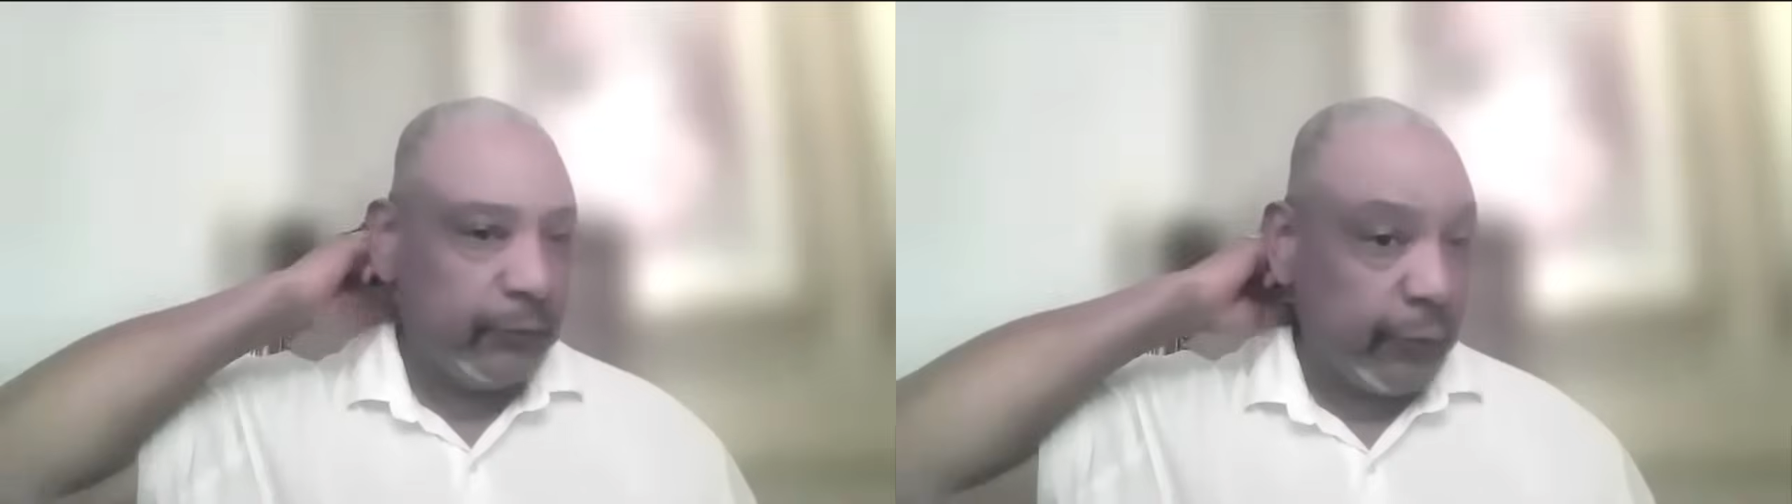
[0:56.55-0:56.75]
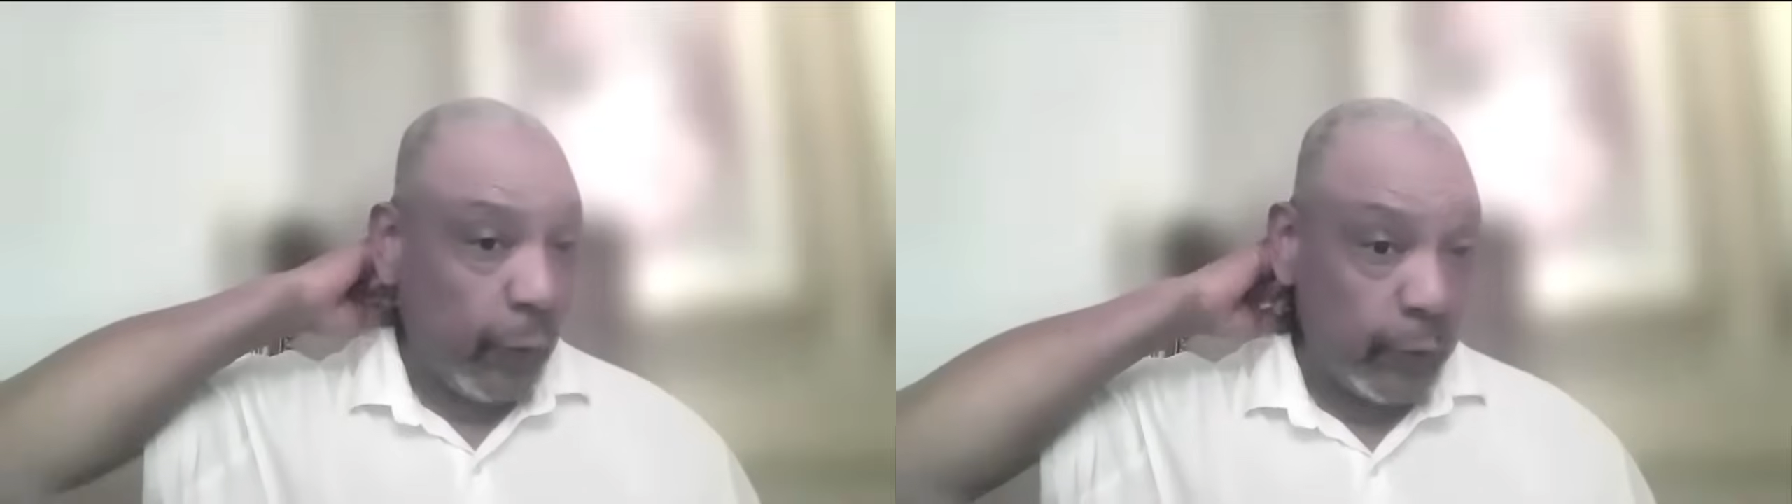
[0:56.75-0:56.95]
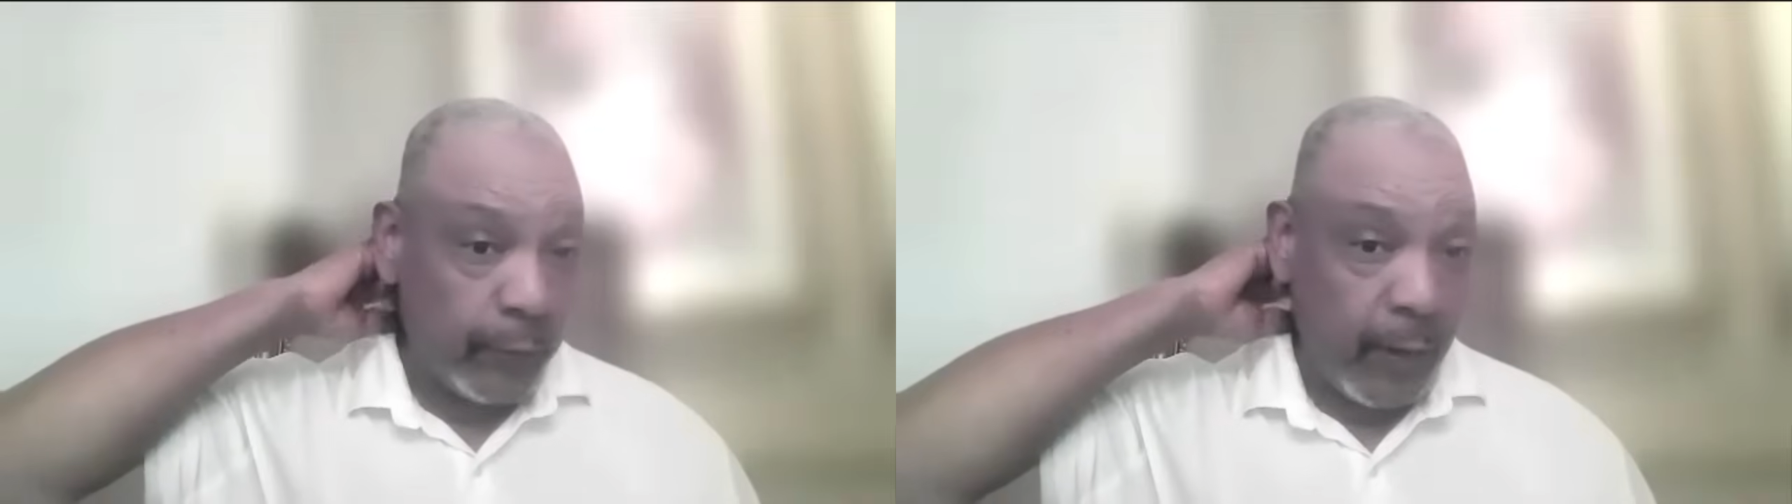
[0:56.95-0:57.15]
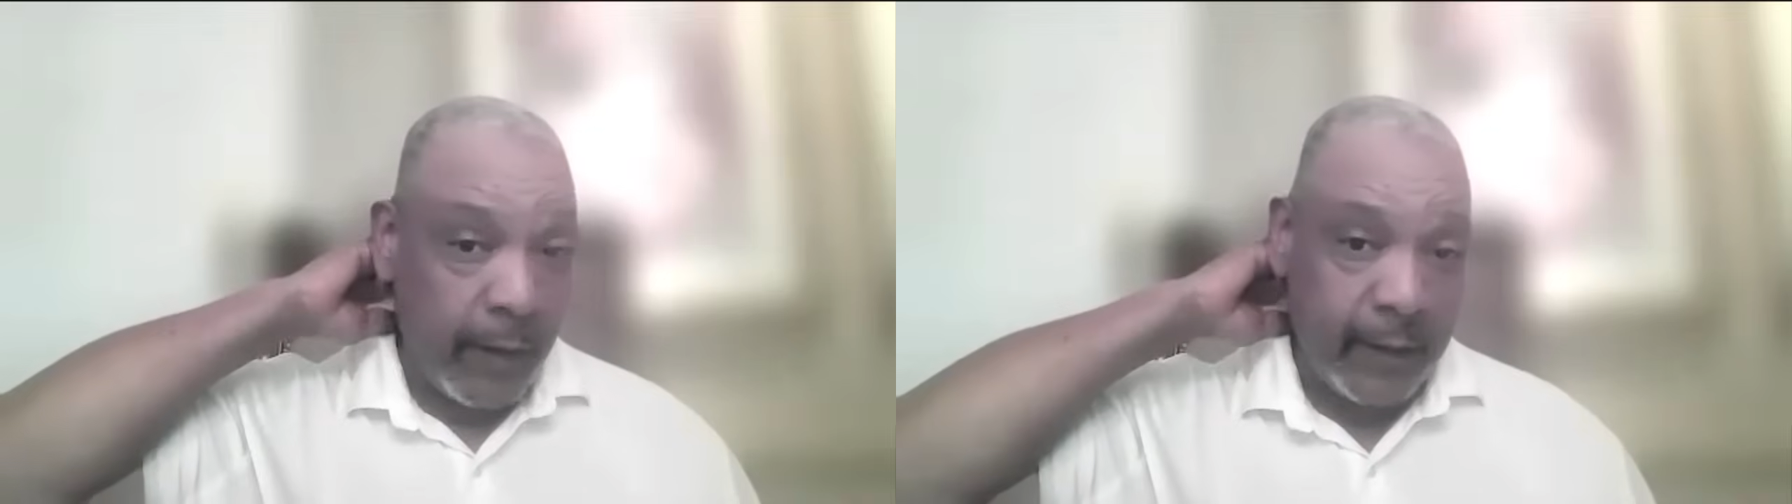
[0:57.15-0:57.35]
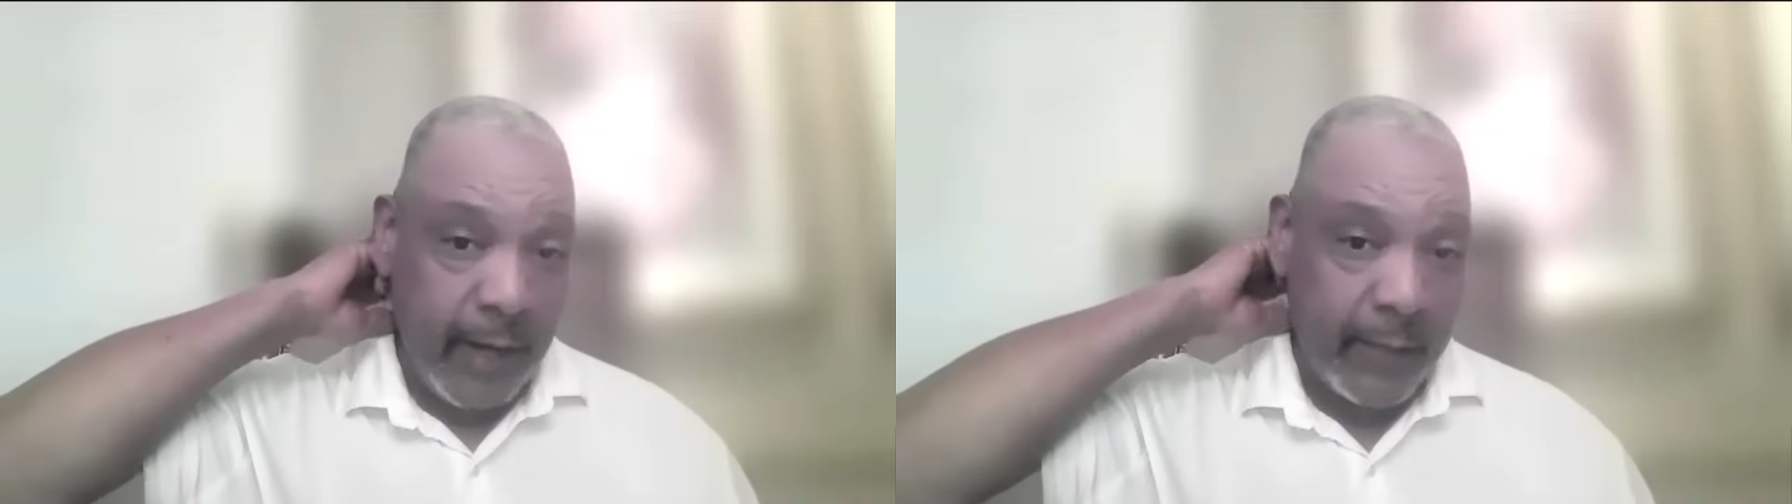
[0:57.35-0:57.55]
total
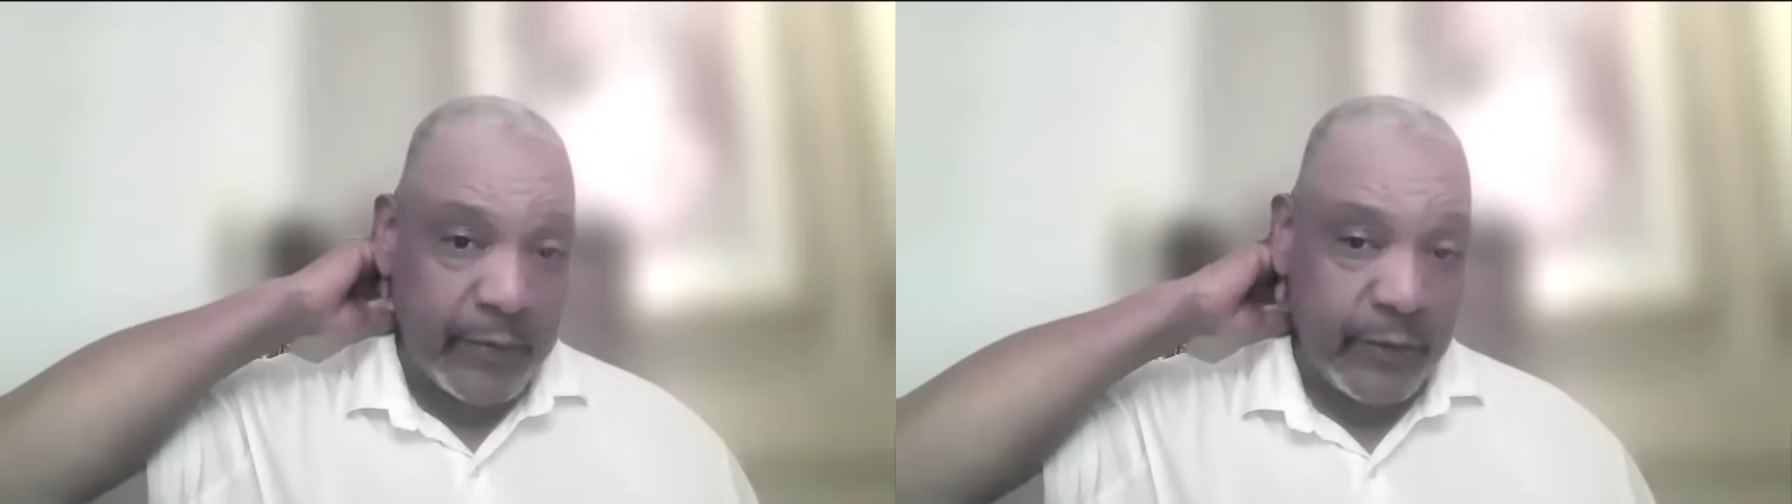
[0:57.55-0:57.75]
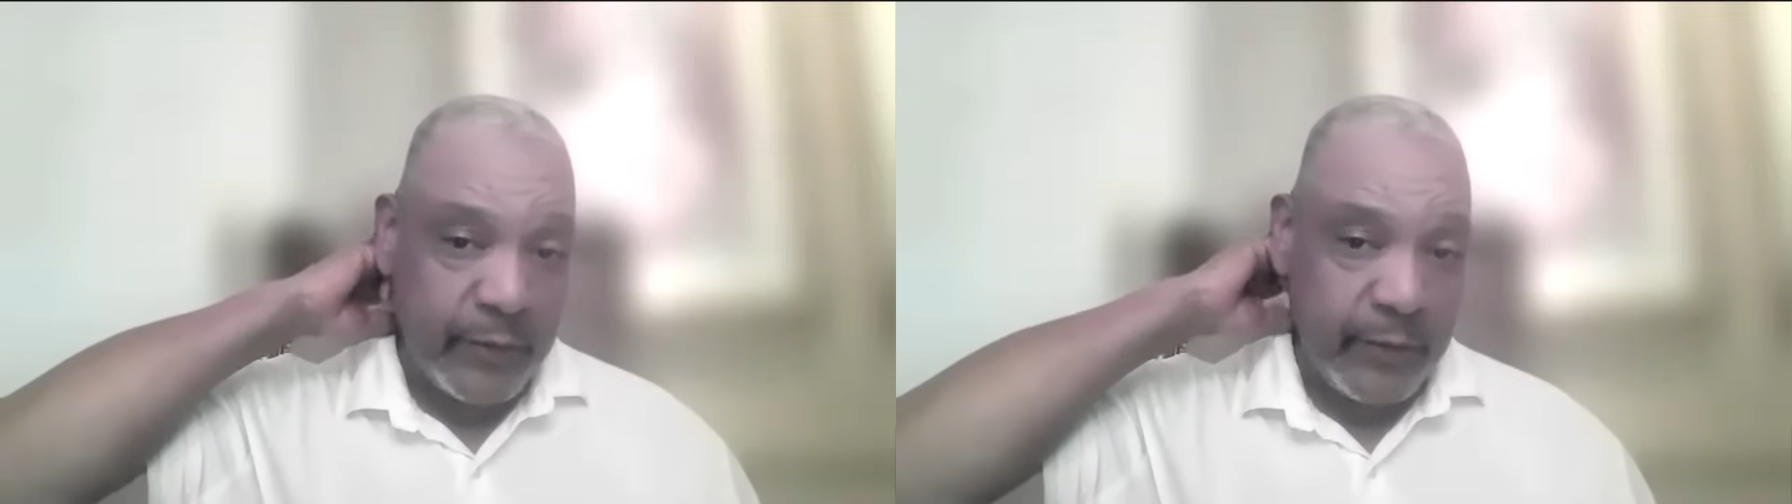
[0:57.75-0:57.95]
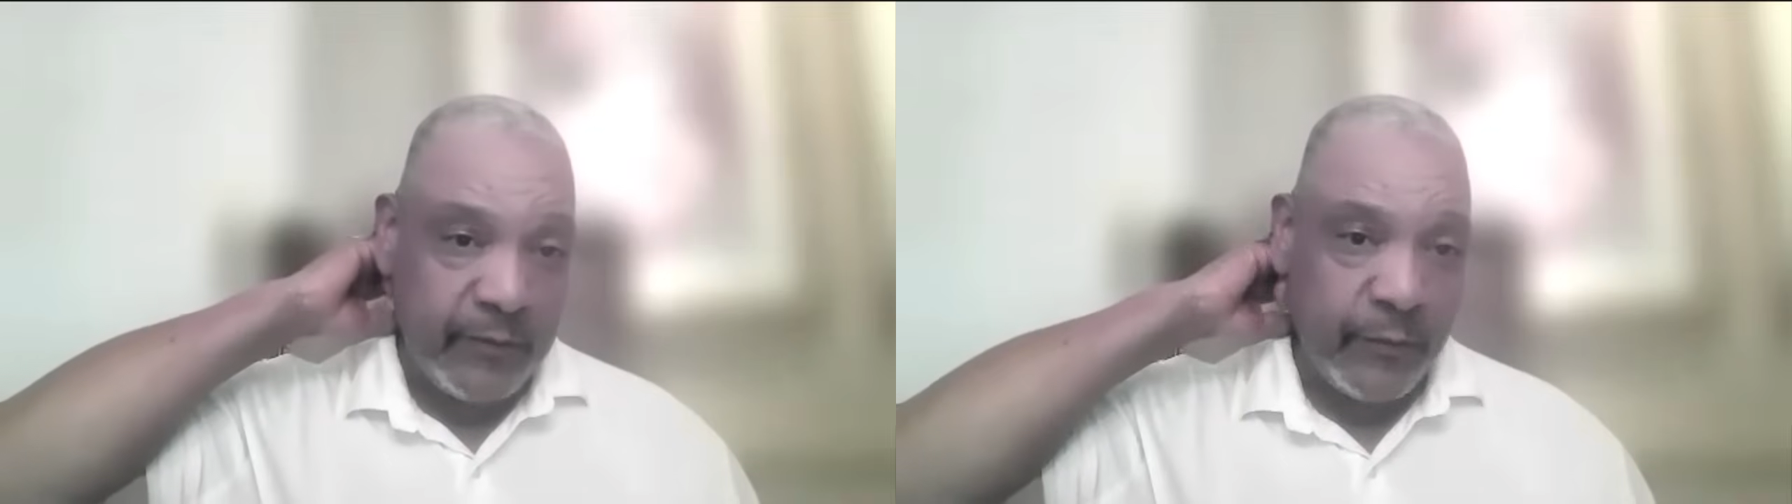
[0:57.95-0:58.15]
market opportunity